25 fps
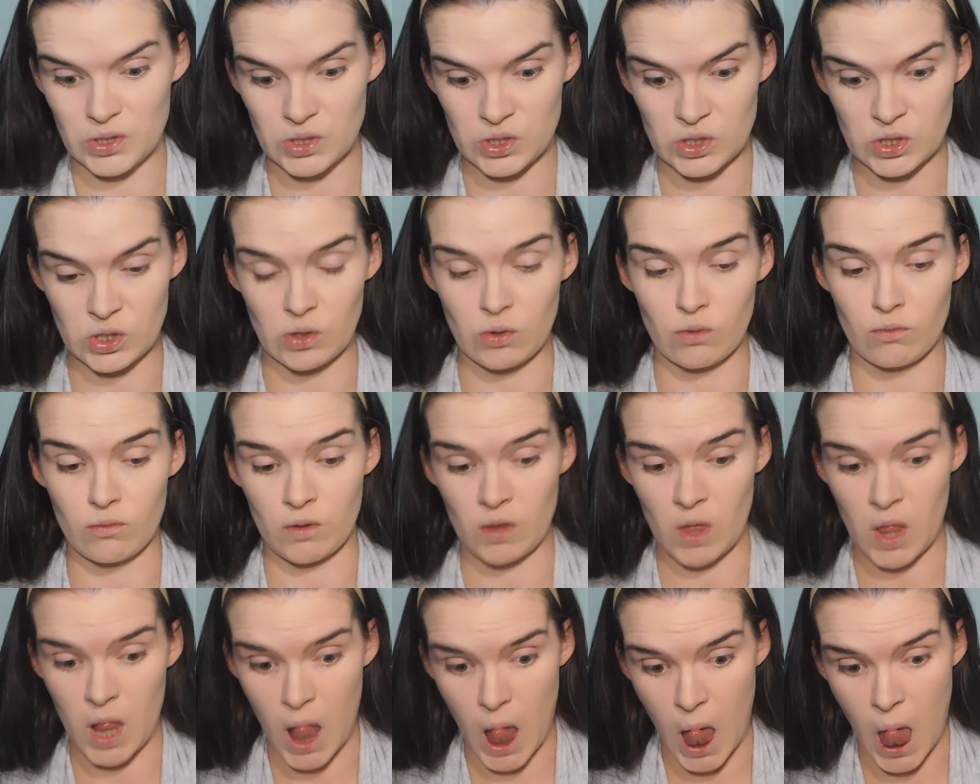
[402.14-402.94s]
So,
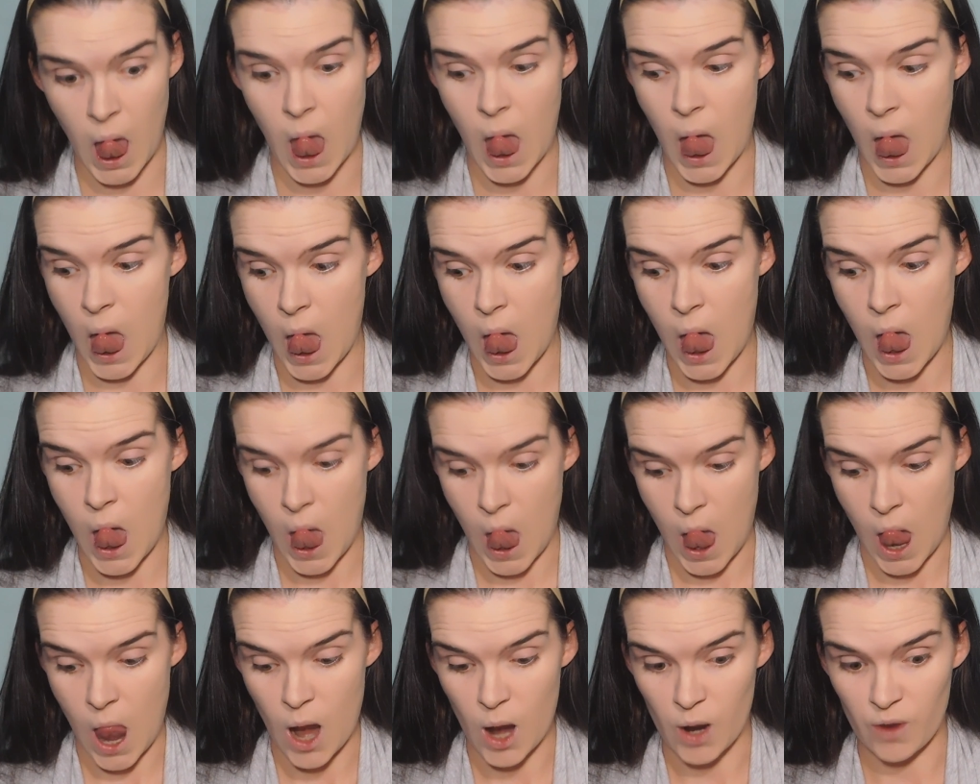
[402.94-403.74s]

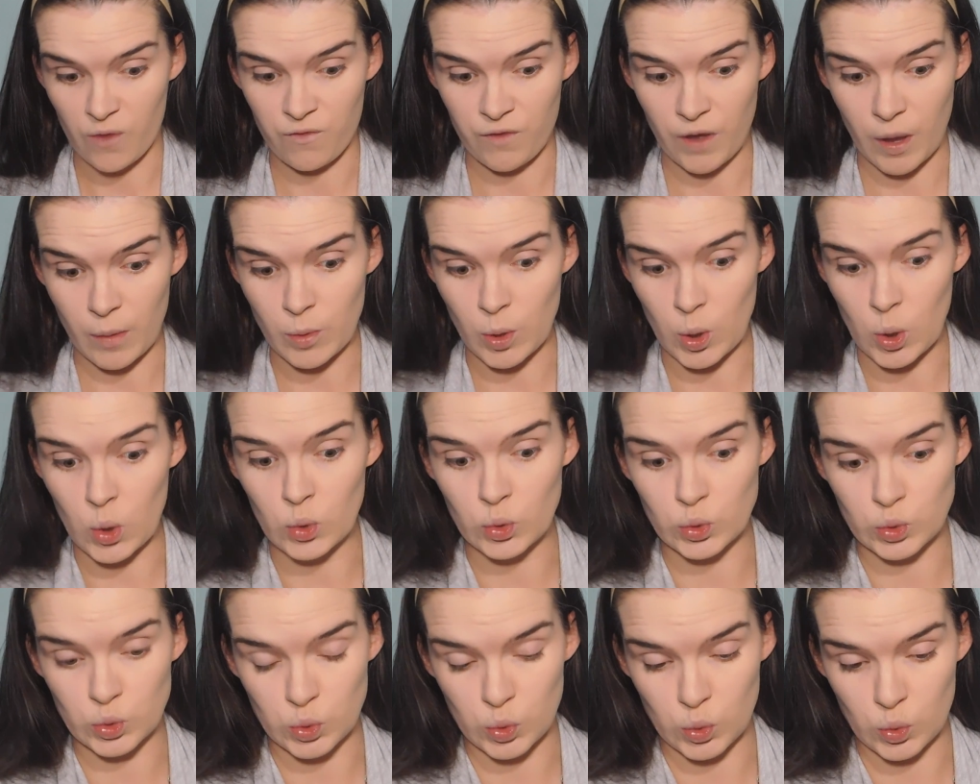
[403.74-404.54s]

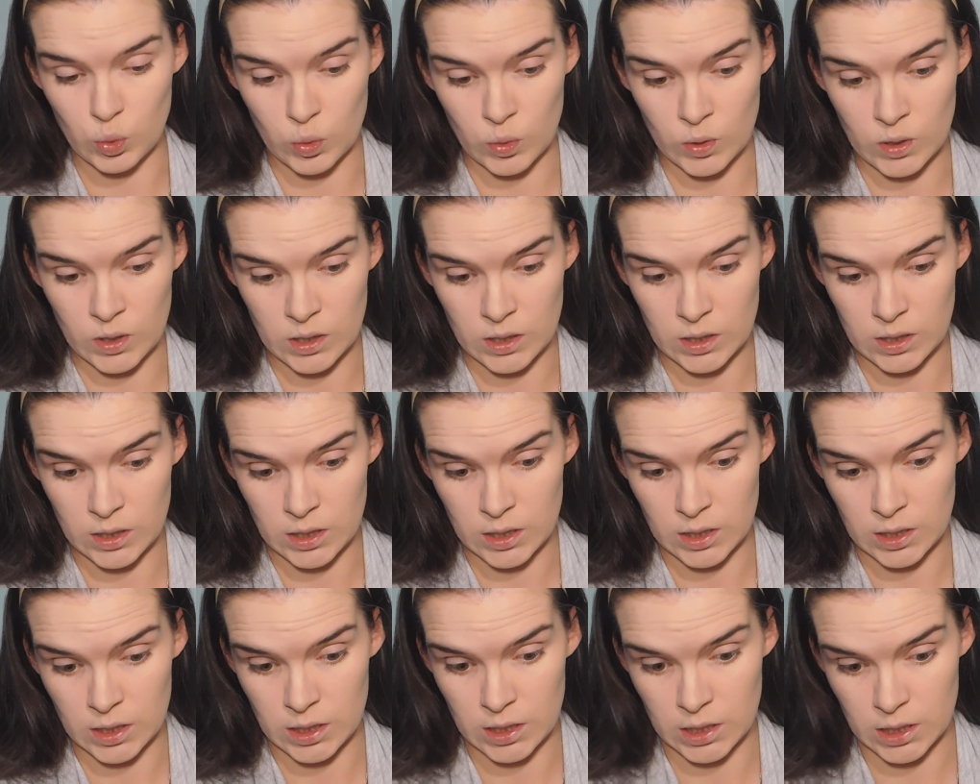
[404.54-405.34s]
fabulous.
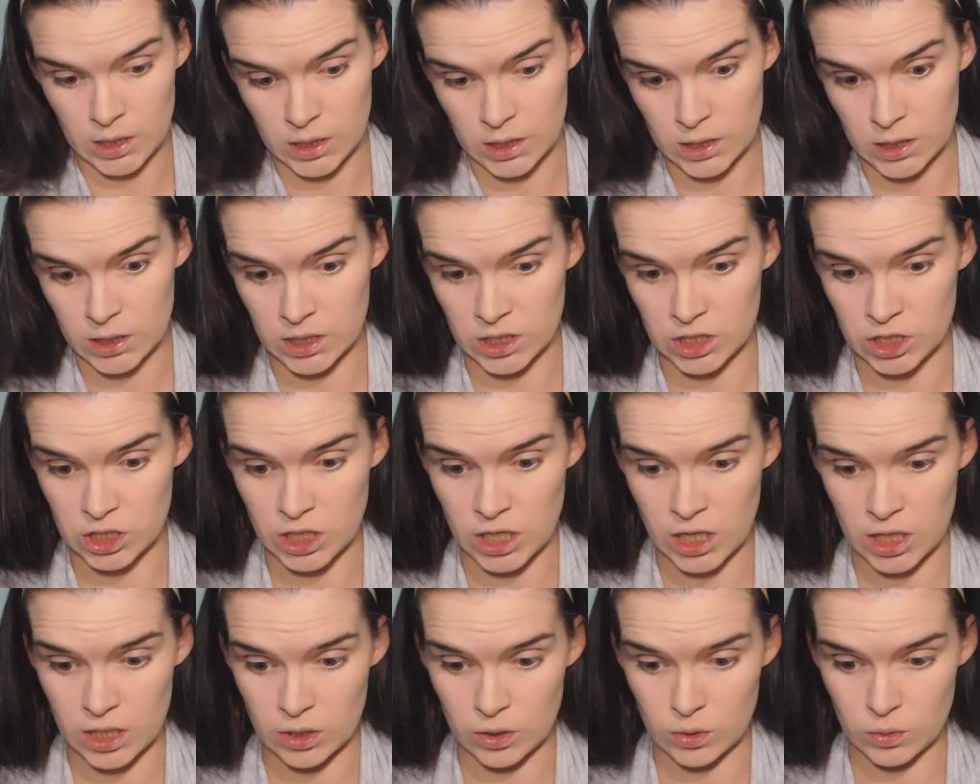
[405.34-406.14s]
The
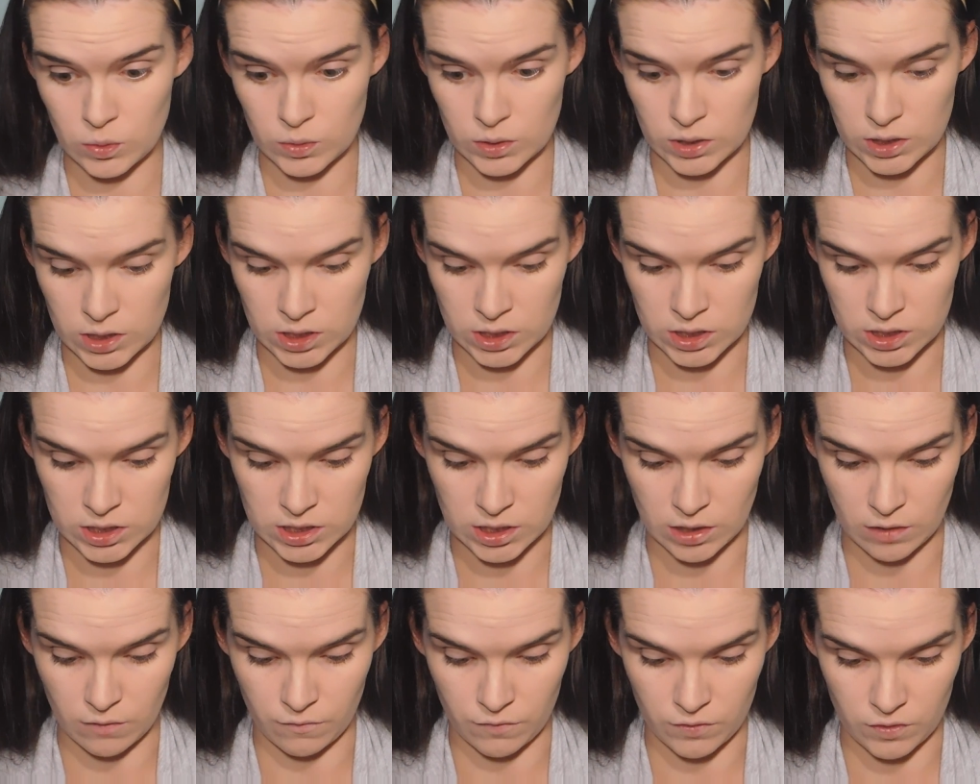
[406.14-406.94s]
shadow
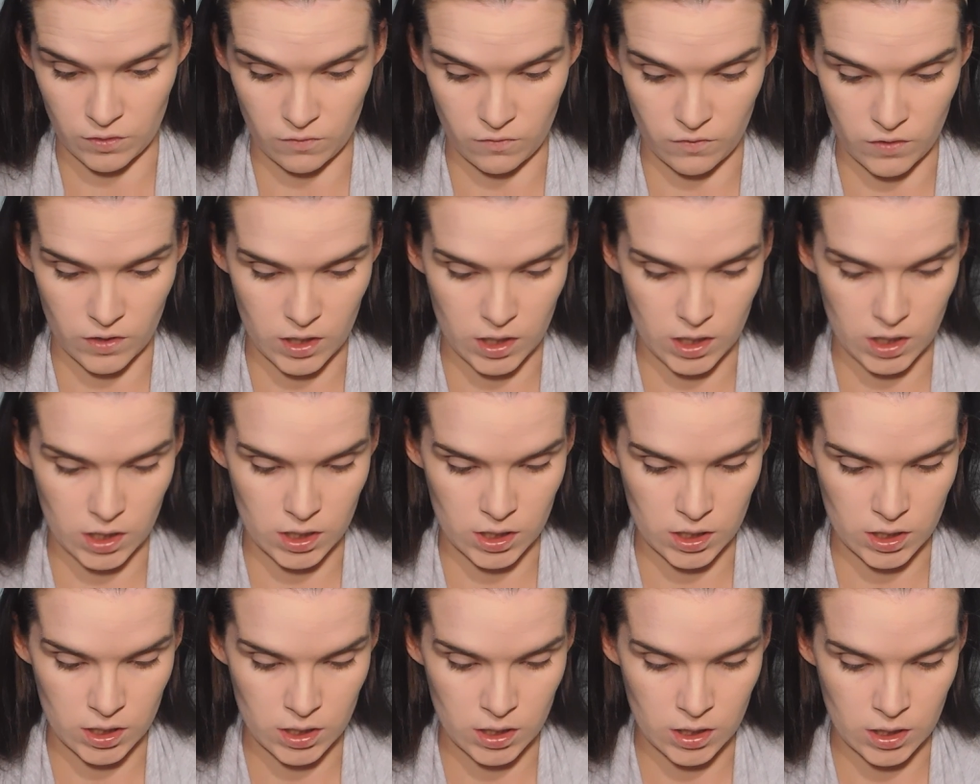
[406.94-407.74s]
itself is fine.
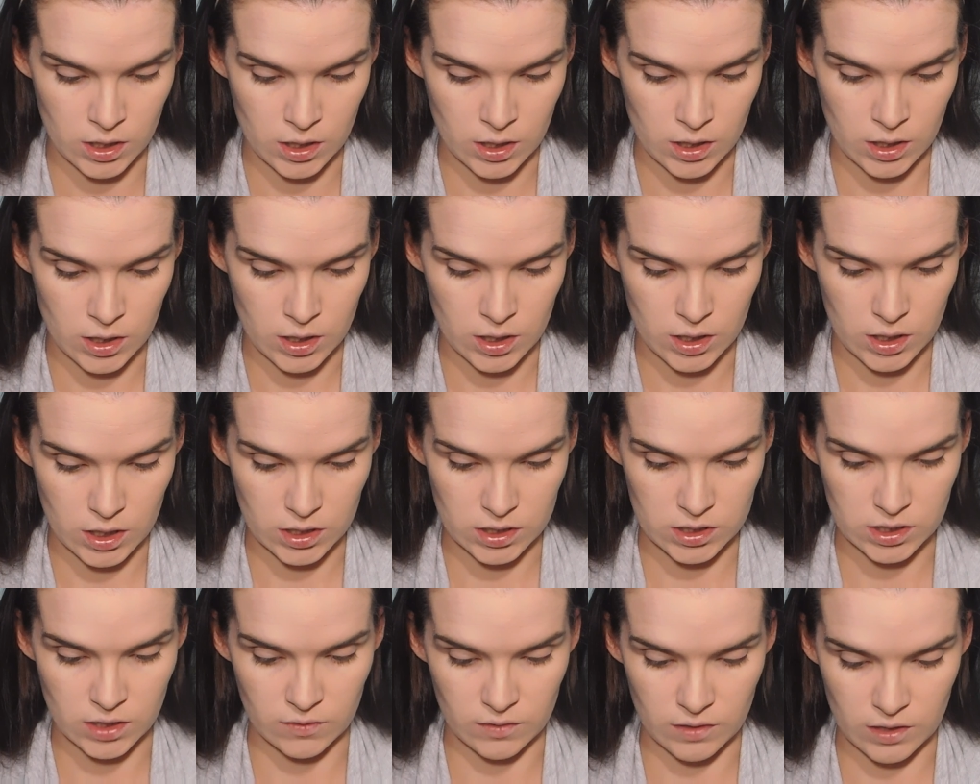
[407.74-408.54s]

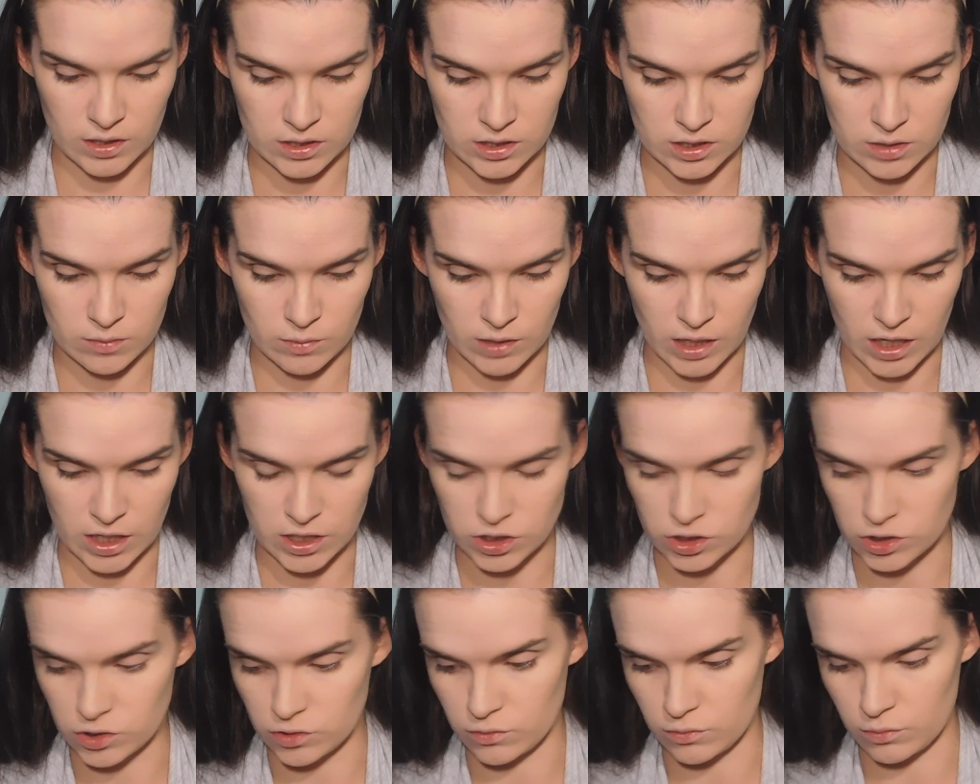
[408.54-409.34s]
Just have to get some
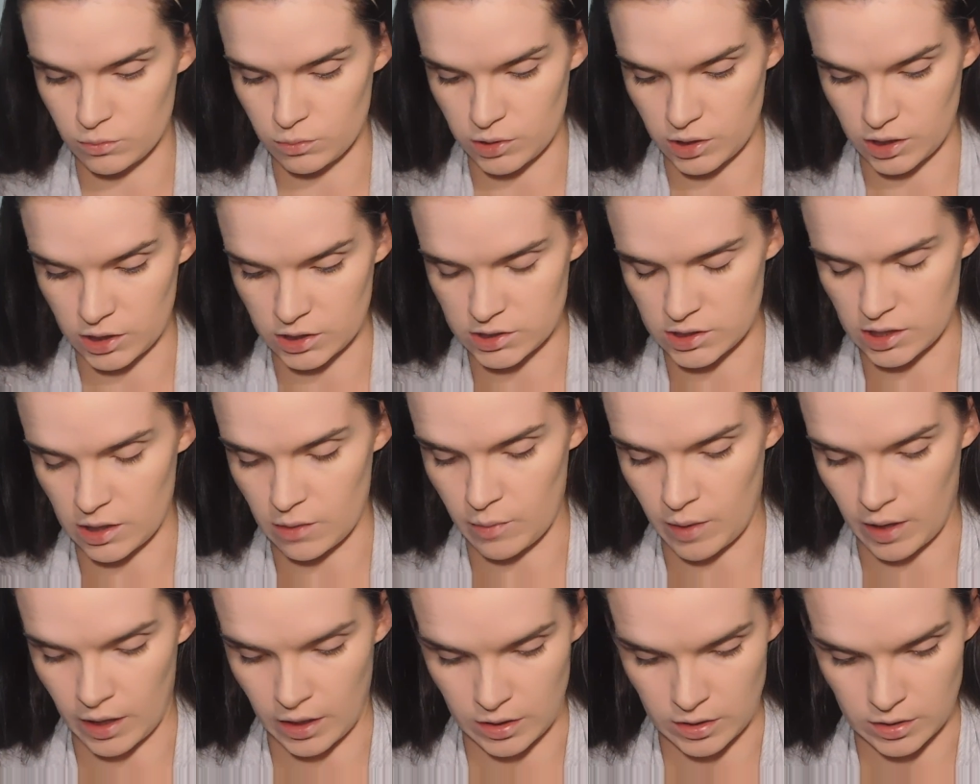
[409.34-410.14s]
lash glue and place that
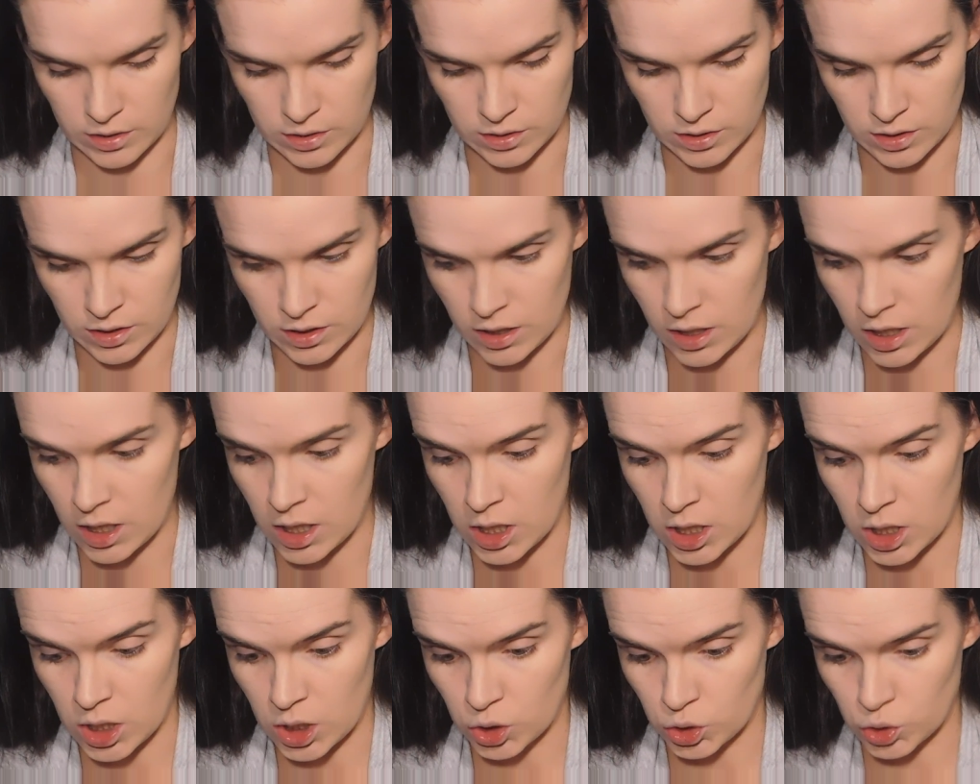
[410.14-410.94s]
back in
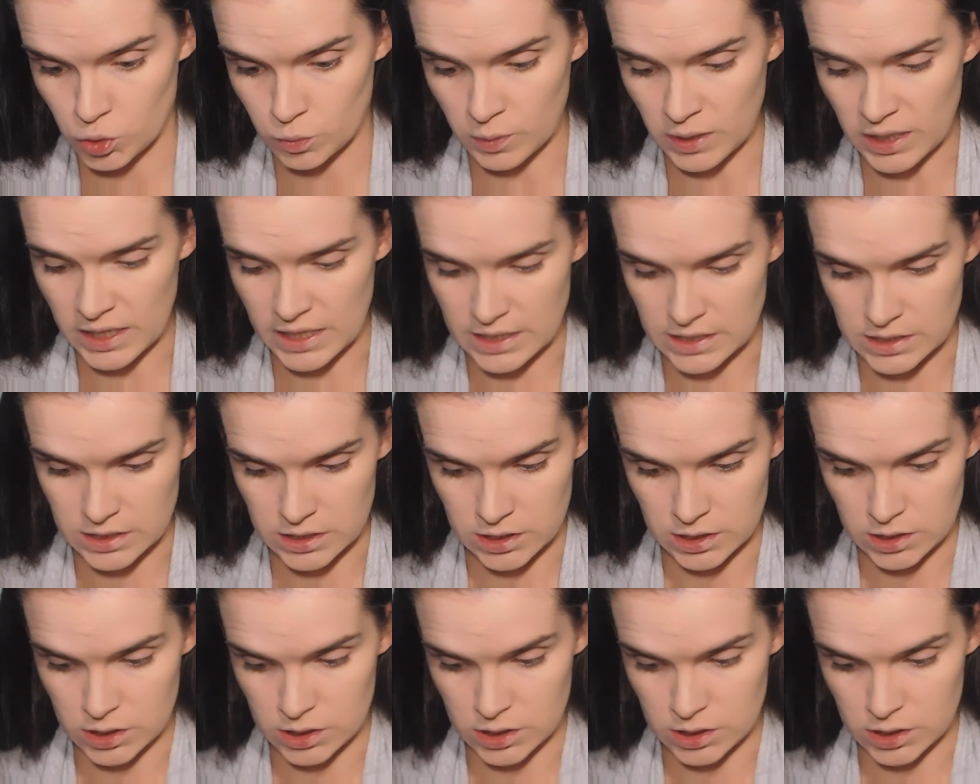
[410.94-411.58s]
place.